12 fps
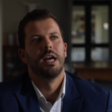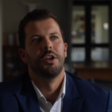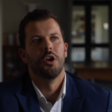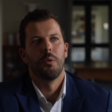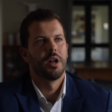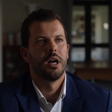and
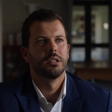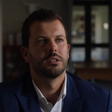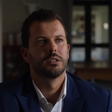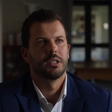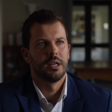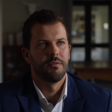no one
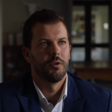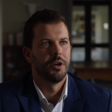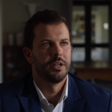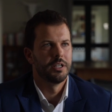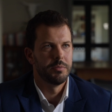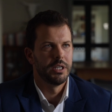else can
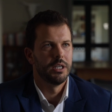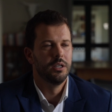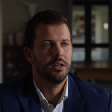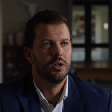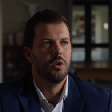vote as me.